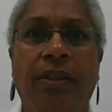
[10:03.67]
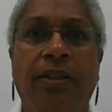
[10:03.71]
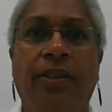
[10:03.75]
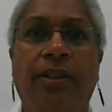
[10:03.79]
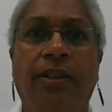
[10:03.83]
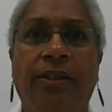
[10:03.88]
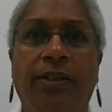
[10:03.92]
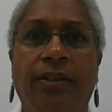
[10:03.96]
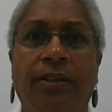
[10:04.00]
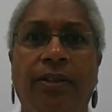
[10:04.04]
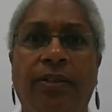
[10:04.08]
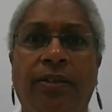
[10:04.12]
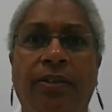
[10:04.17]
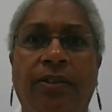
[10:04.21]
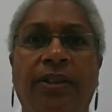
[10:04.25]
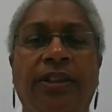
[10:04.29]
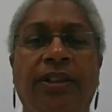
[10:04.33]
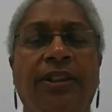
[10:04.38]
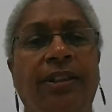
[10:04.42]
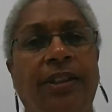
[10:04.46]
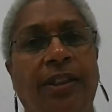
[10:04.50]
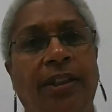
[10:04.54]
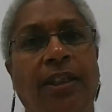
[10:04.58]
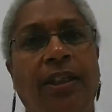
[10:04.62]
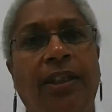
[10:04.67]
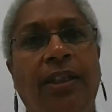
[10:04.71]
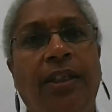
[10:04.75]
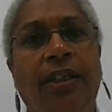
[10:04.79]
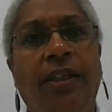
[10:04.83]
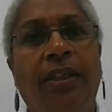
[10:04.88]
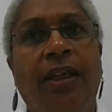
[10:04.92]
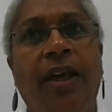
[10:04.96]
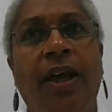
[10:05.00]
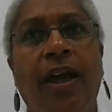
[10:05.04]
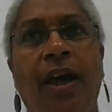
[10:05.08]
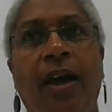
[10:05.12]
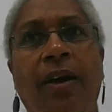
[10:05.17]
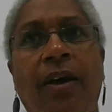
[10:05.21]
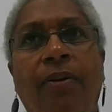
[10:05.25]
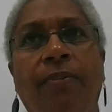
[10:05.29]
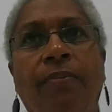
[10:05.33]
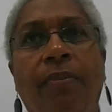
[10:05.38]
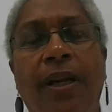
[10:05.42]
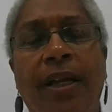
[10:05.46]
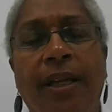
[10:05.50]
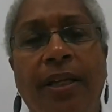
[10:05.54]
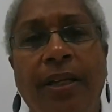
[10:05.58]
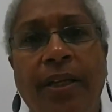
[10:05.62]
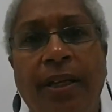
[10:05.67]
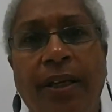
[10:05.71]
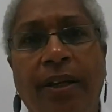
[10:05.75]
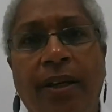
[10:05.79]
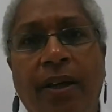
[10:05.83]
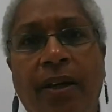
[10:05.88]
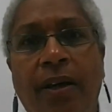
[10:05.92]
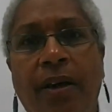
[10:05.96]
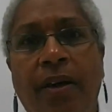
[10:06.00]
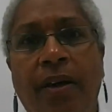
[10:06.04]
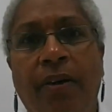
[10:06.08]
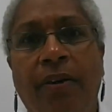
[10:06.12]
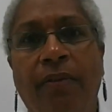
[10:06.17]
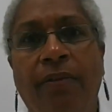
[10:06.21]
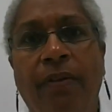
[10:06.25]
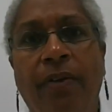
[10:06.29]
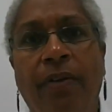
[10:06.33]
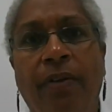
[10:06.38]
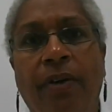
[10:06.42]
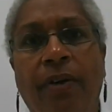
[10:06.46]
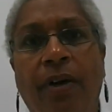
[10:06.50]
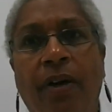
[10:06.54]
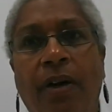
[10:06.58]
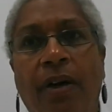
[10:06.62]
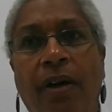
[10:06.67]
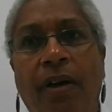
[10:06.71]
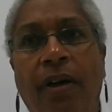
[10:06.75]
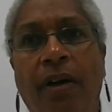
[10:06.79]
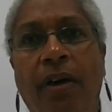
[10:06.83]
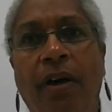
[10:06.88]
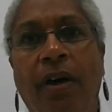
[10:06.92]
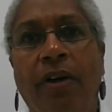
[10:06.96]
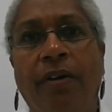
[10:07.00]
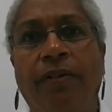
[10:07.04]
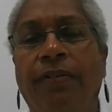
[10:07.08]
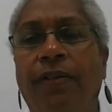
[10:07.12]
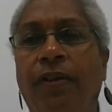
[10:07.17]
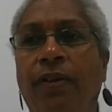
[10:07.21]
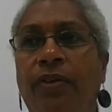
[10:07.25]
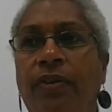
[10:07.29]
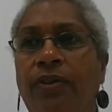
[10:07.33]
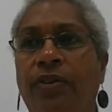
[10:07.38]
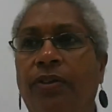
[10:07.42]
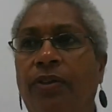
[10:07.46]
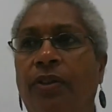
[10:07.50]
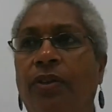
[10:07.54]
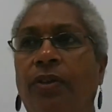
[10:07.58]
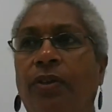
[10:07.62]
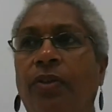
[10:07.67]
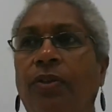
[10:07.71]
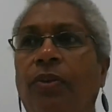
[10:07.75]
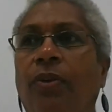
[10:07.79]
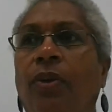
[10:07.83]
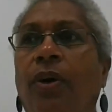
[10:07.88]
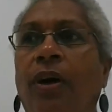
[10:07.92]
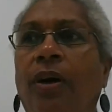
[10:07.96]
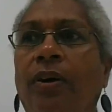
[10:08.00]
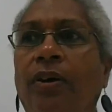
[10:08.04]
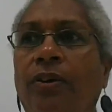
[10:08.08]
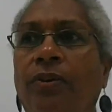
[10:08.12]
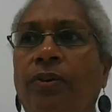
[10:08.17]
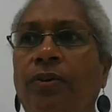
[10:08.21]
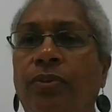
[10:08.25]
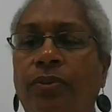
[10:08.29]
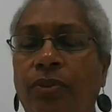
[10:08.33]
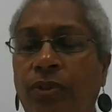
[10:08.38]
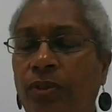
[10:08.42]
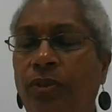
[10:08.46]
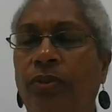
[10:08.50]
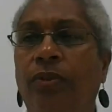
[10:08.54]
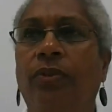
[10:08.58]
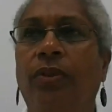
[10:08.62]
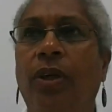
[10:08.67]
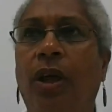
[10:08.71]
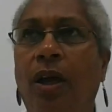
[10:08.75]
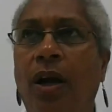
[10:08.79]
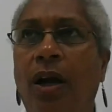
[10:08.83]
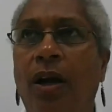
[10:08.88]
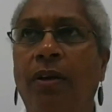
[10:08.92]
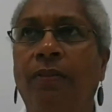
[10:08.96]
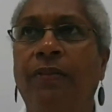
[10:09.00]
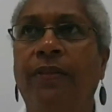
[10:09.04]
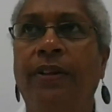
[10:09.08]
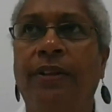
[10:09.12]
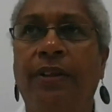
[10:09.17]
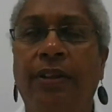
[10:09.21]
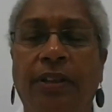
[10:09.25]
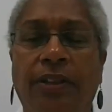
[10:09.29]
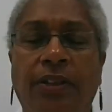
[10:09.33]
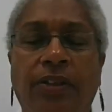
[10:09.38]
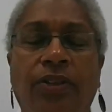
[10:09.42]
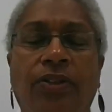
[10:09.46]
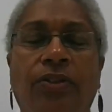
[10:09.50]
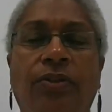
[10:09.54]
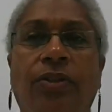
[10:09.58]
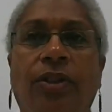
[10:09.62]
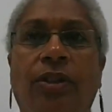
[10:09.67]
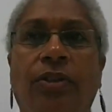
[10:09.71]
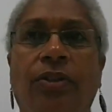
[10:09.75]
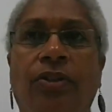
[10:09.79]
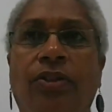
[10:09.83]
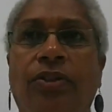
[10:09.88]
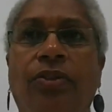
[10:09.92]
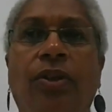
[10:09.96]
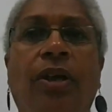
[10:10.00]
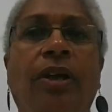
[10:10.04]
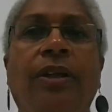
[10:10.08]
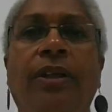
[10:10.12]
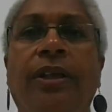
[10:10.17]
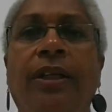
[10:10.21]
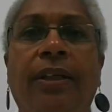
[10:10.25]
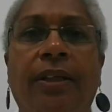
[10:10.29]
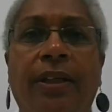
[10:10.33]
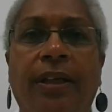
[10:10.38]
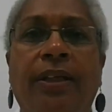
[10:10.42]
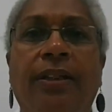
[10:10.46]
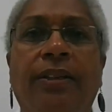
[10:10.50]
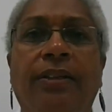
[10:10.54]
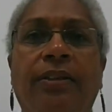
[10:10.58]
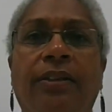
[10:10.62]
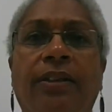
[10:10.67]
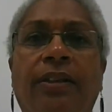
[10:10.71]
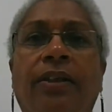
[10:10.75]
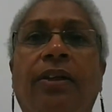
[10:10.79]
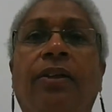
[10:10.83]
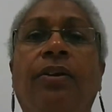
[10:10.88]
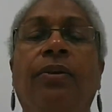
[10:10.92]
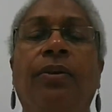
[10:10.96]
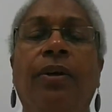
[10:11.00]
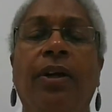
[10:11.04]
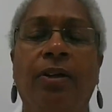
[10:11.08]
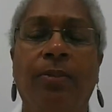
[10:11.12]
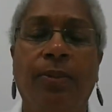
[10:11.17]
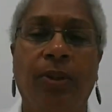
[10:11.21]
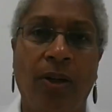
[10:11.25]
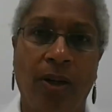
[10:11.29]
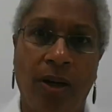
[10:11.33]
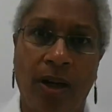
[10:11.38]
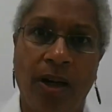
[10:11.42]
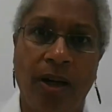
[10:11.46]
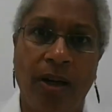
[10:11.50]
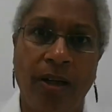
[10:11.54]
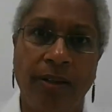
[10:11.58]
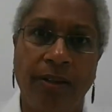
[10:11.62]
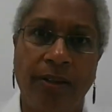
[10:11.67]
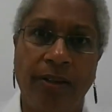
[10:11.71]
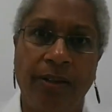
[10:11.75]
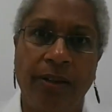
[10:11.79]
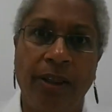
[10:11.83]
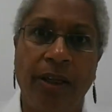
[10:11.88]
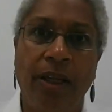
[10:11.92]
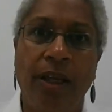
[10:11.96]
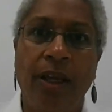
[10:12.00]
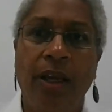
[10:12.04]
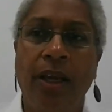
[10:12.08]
to see how many of our folks who are obviously struggling against incredible odds,